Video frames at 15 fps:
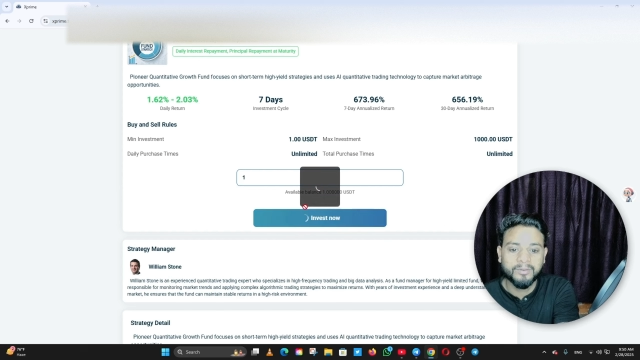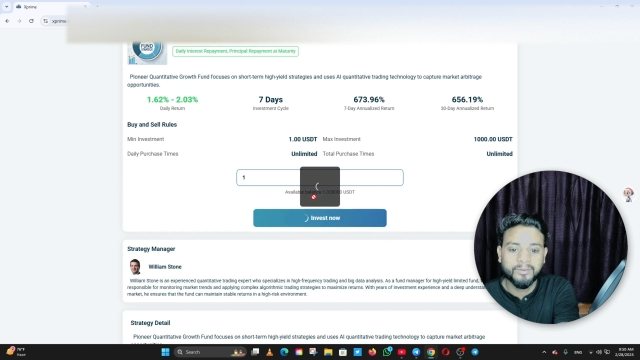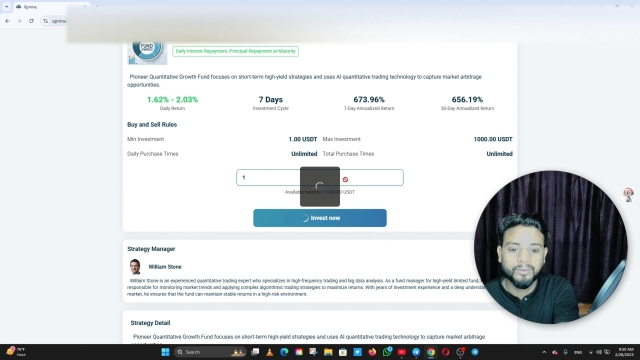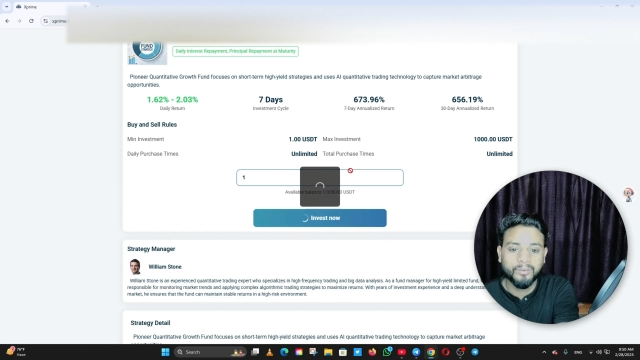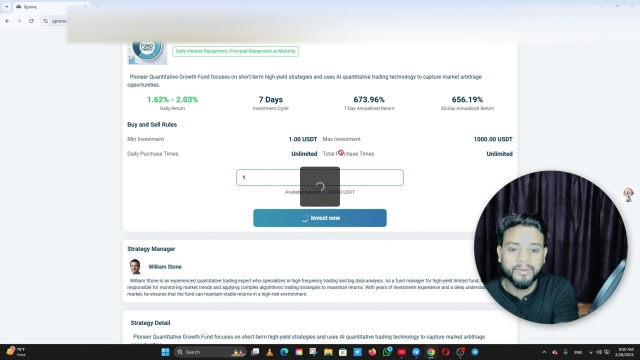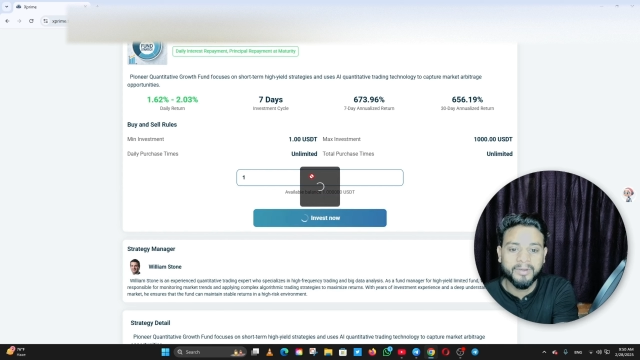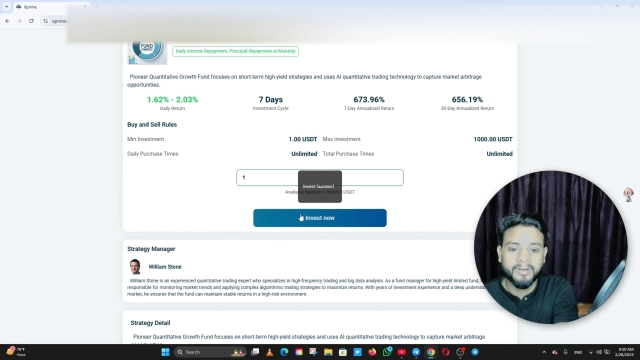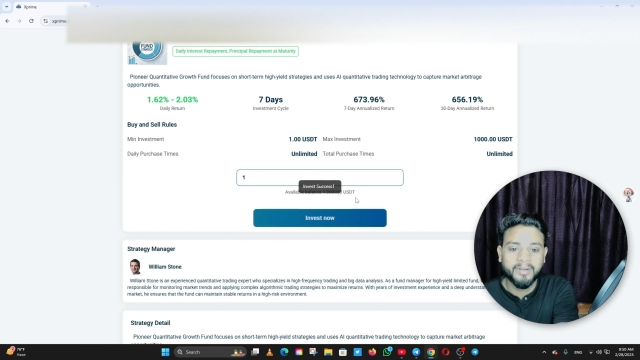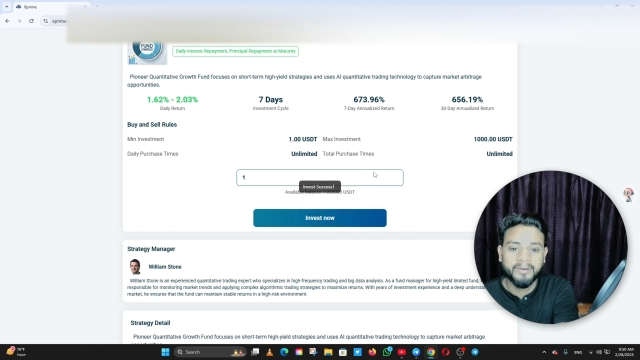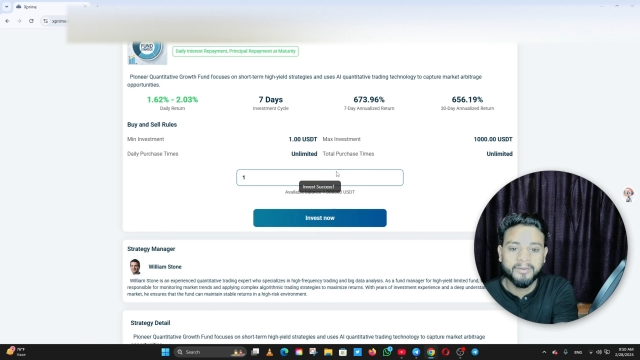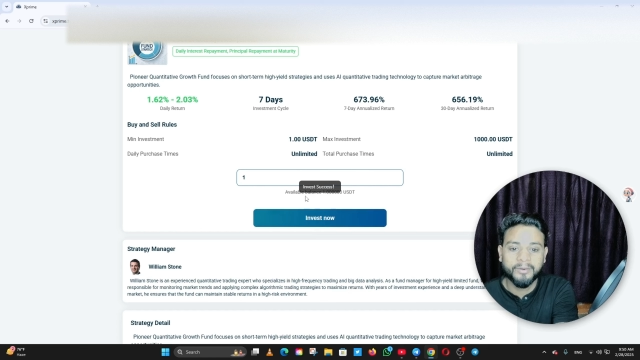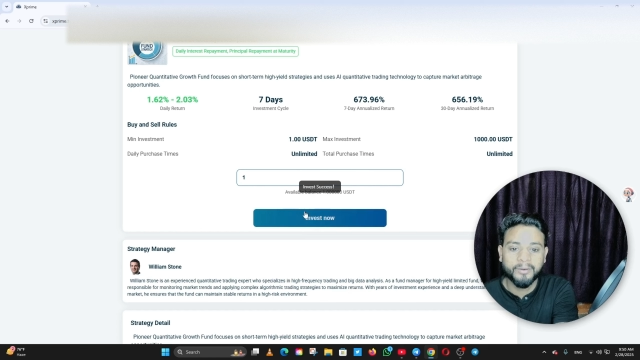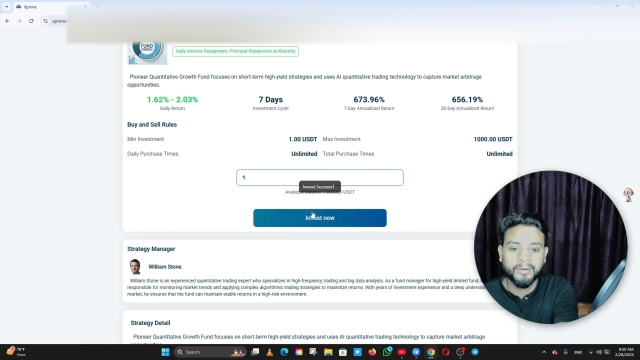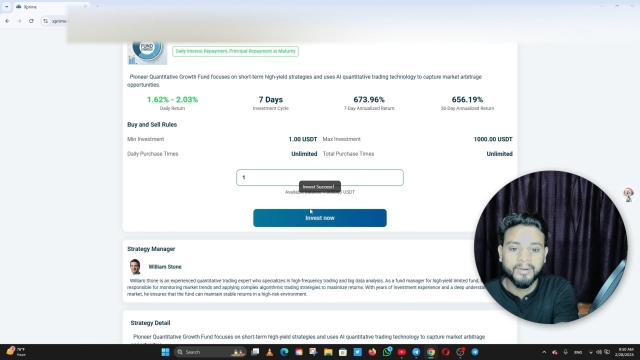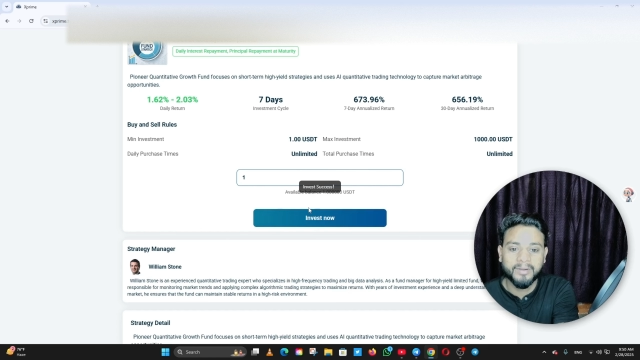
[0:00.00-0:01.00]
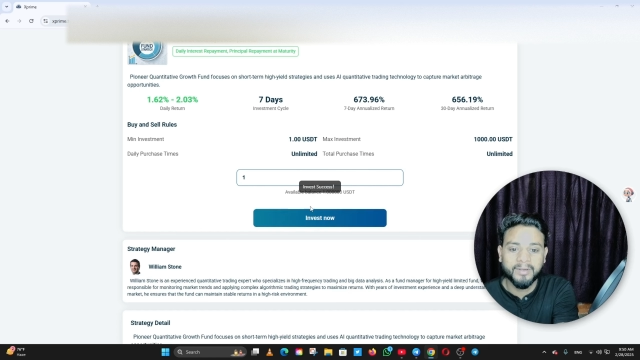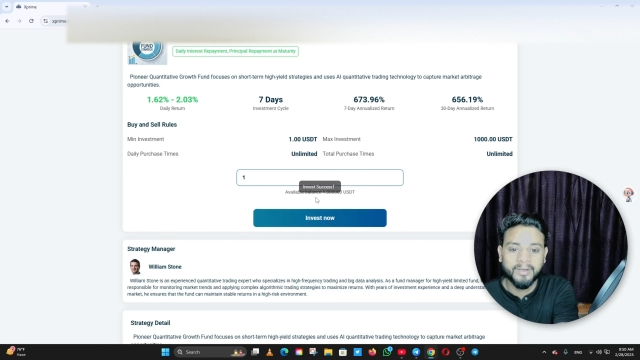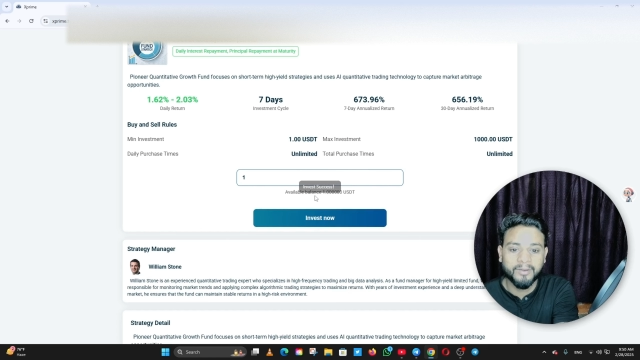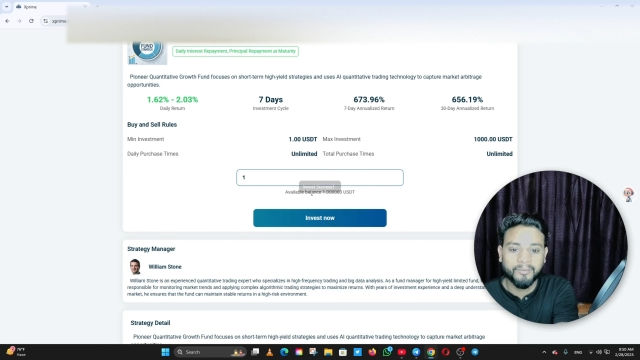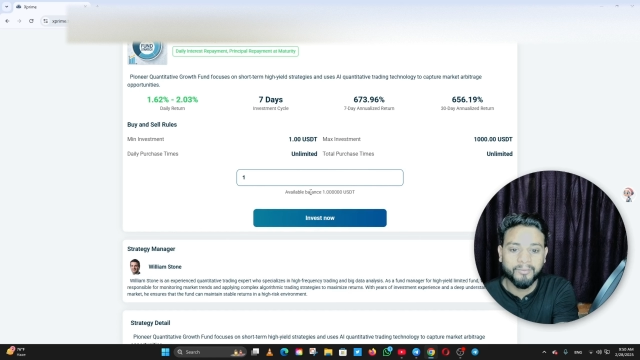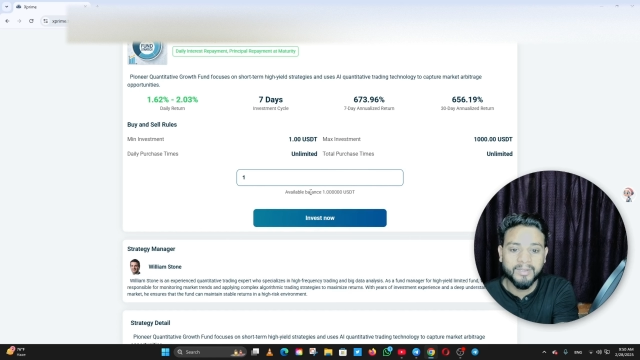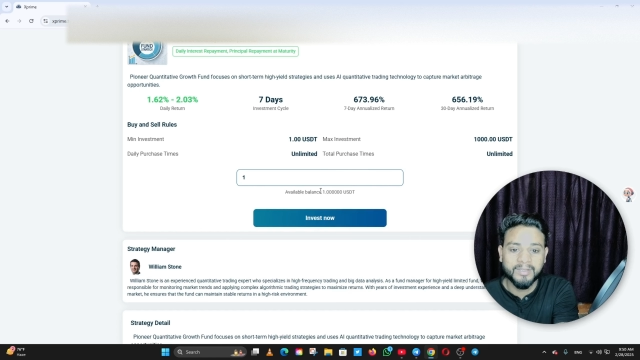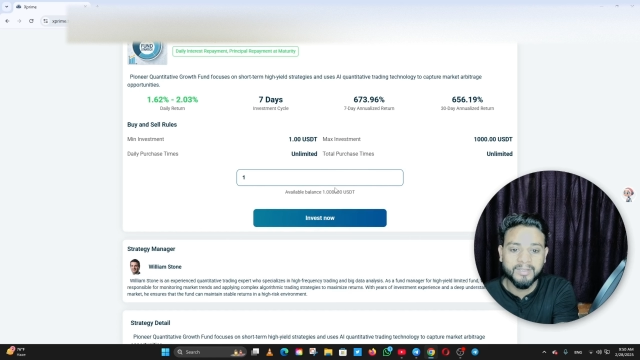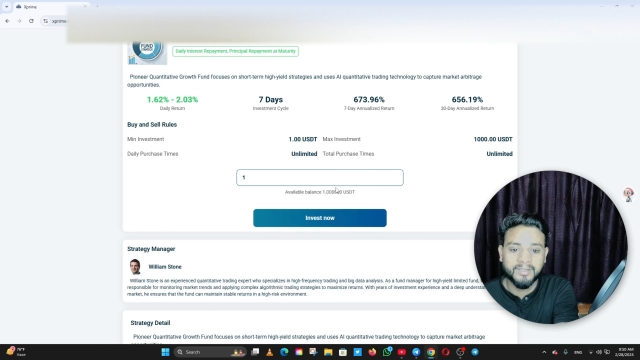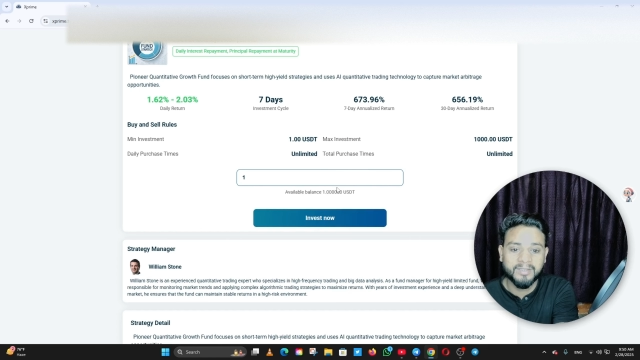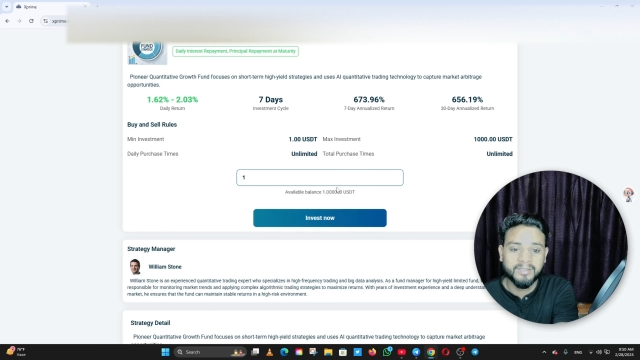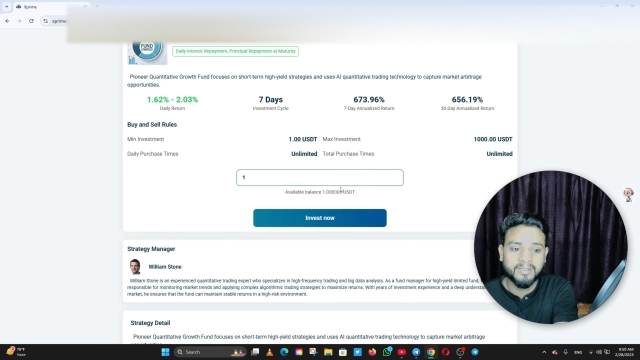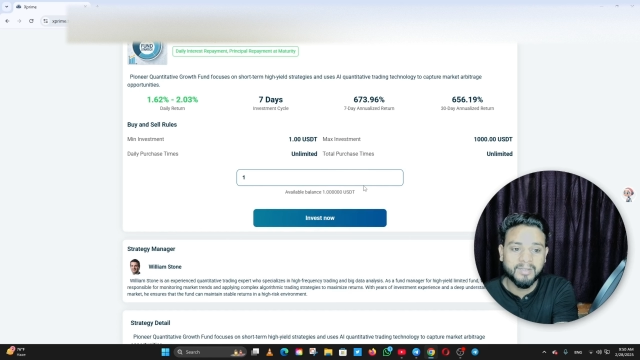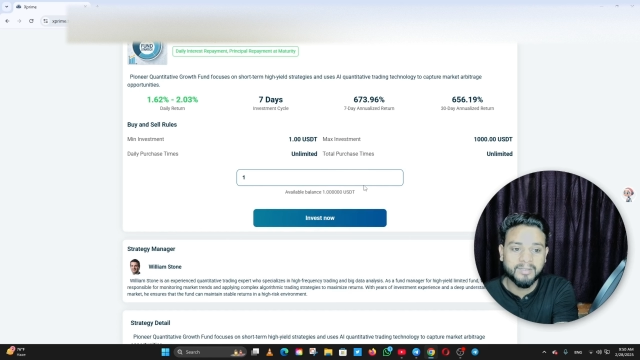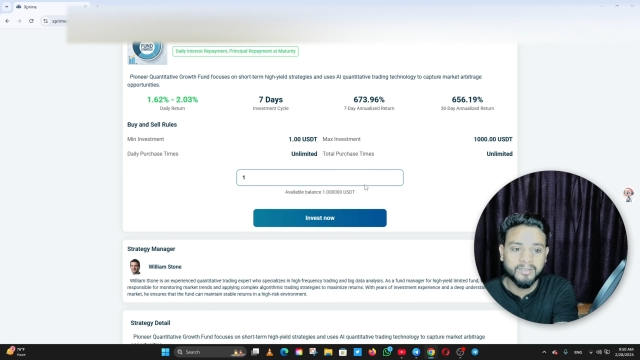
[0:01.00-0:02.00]
So here you can invest
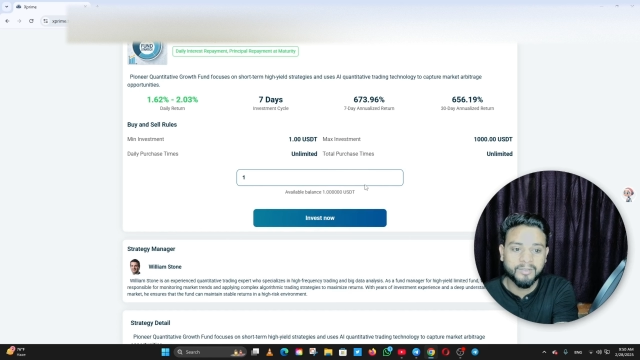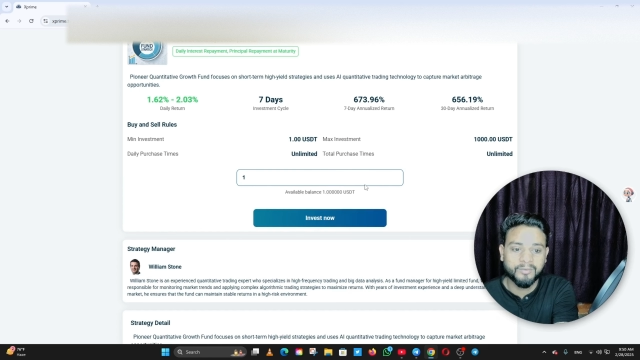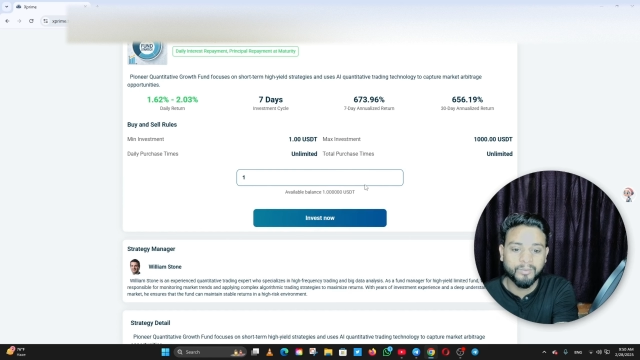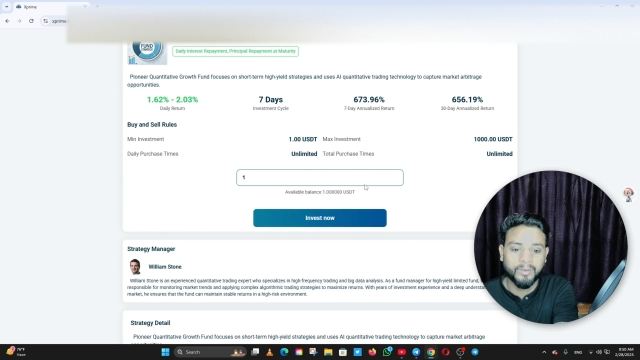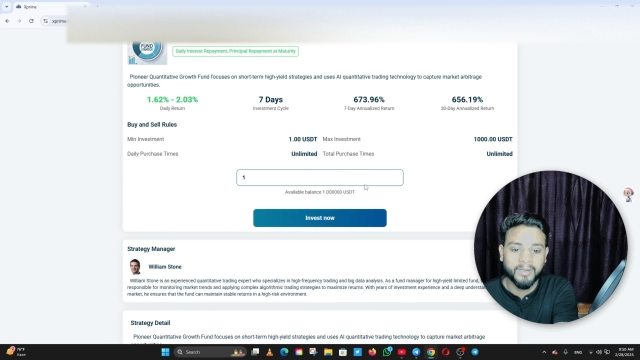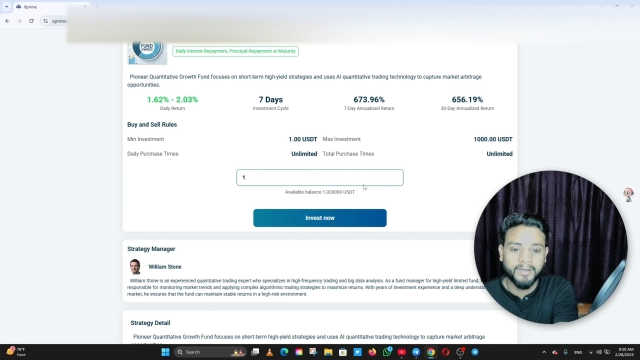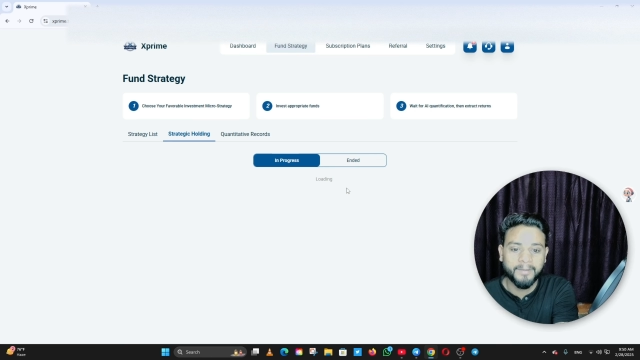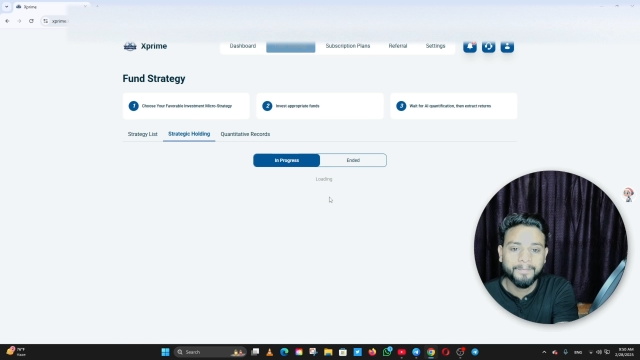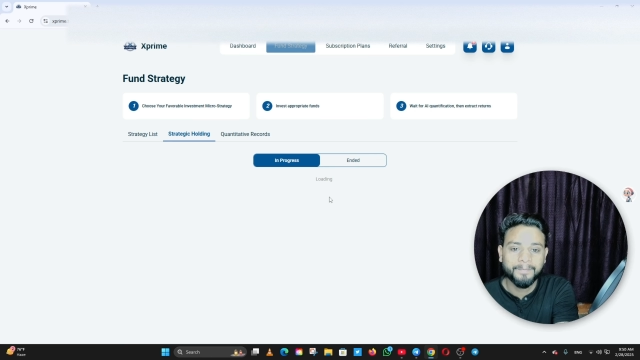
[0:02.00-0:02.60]
successfully.